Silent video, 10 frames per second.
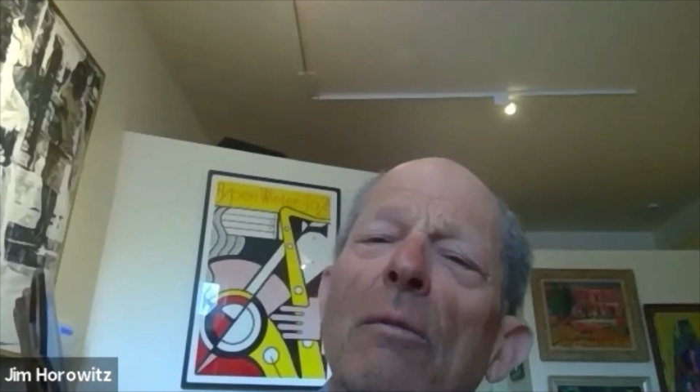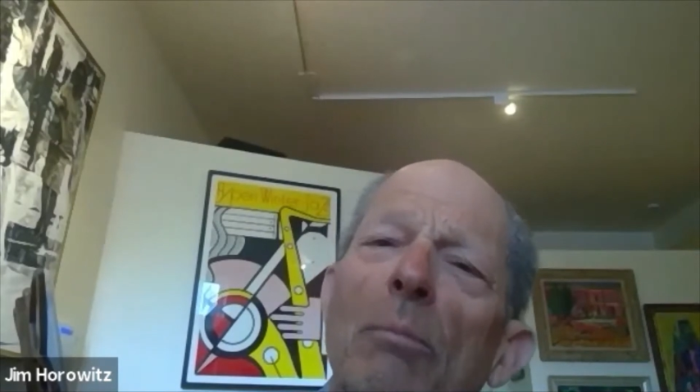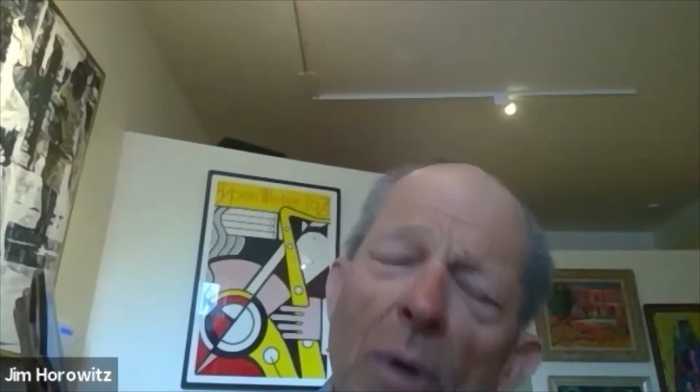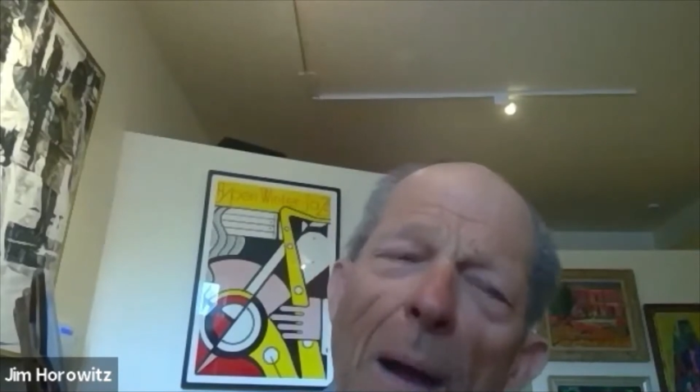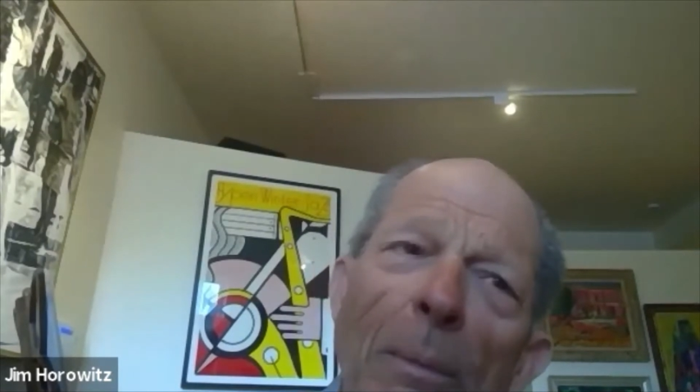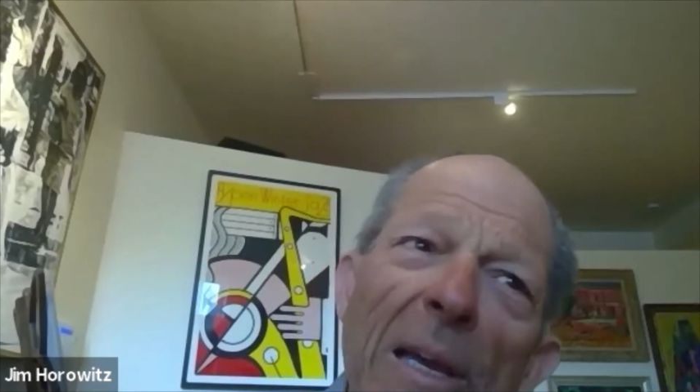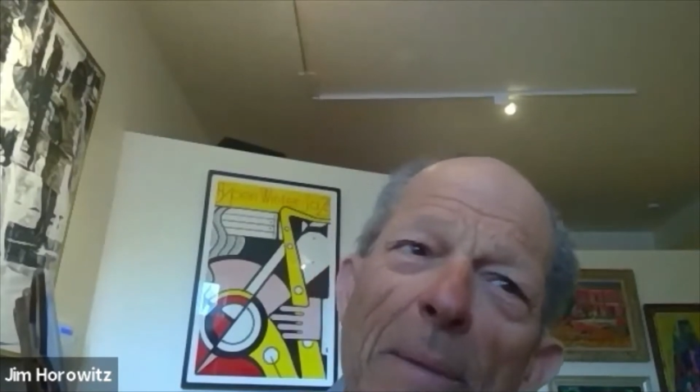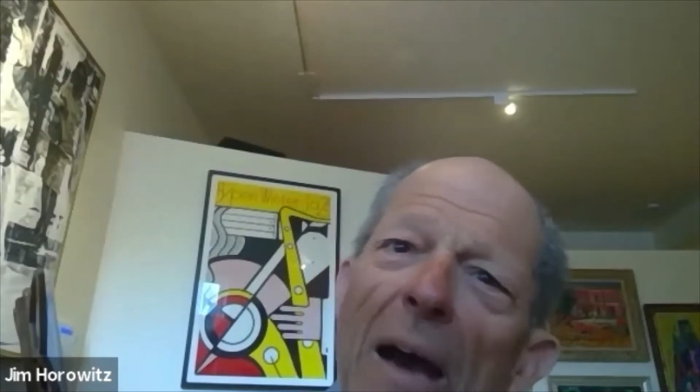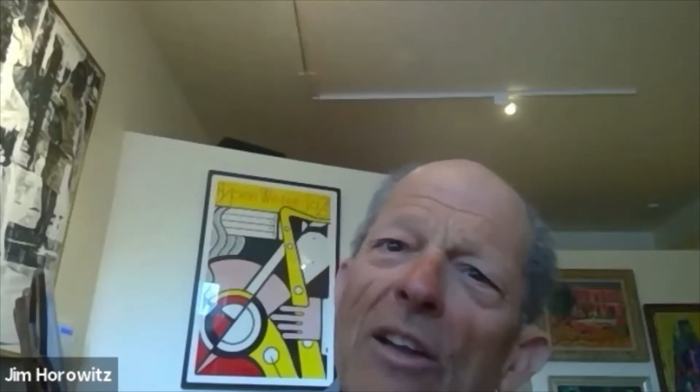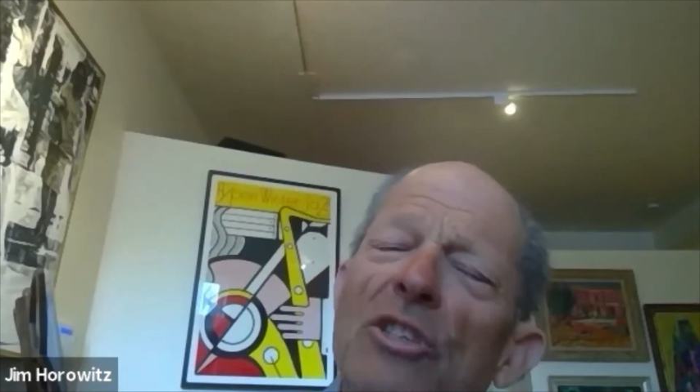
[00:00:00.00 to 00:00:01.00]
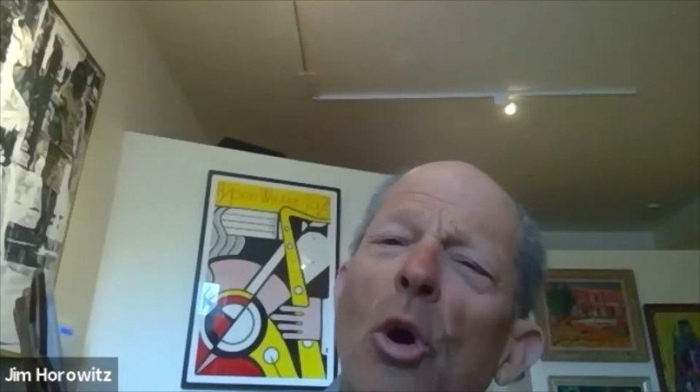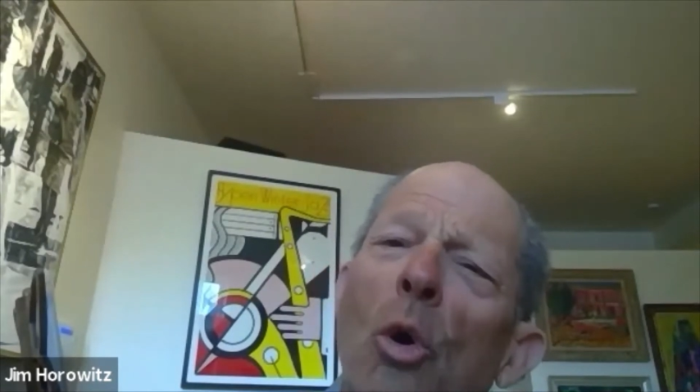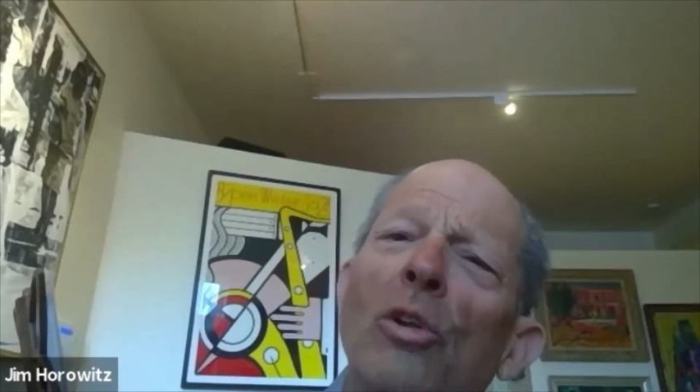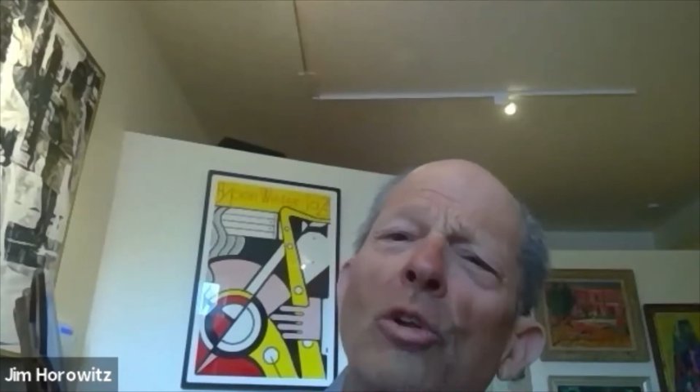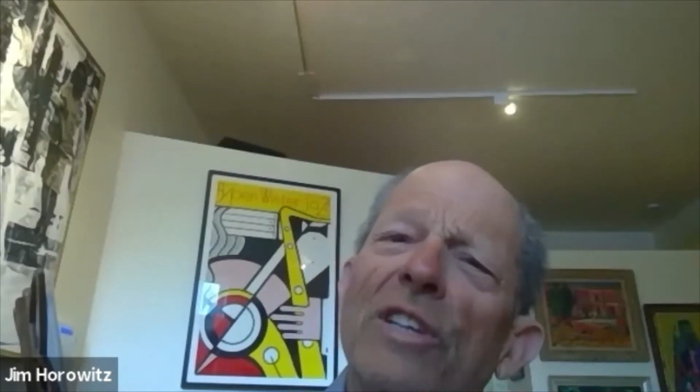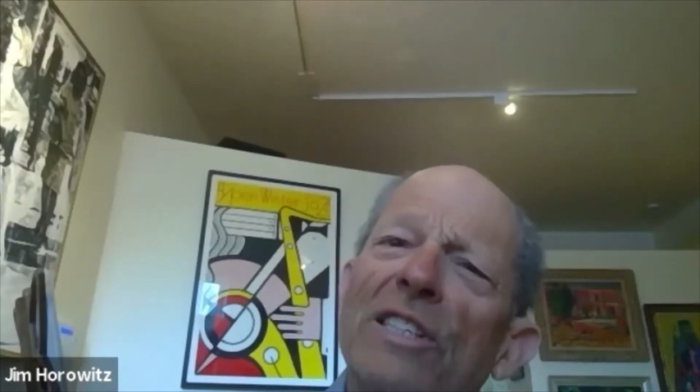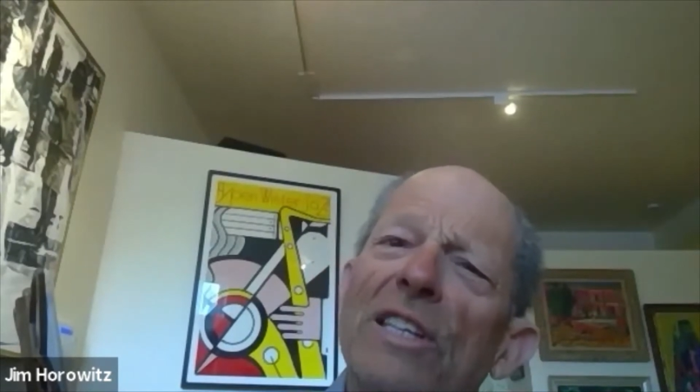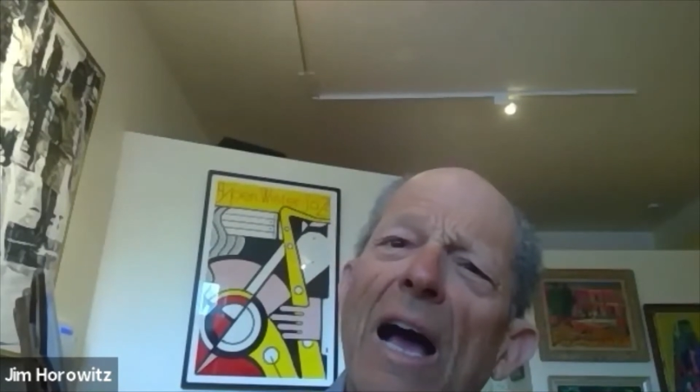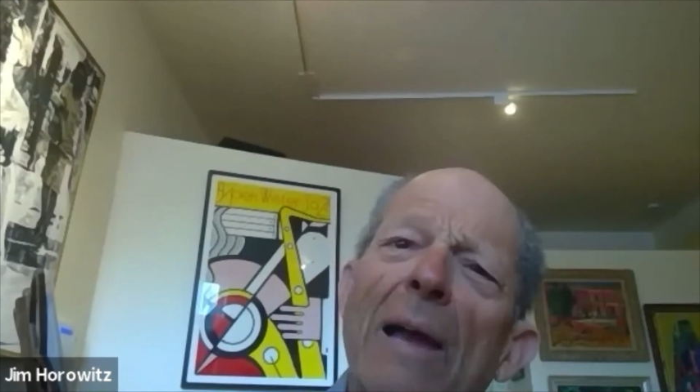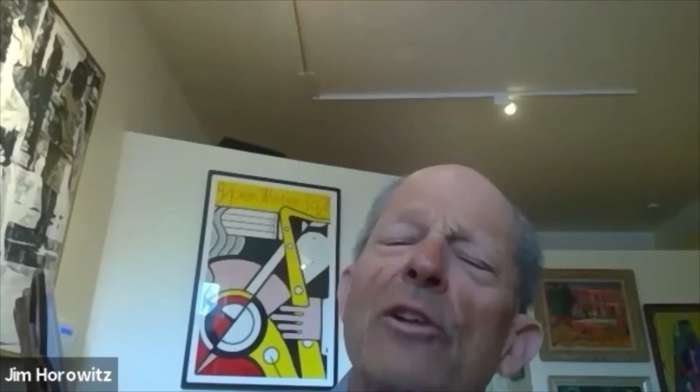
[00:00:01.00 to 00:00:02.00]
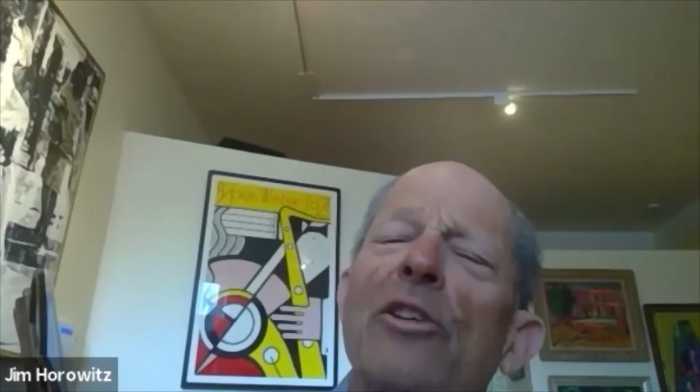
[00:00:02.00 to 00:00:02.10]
probably about as old as, I know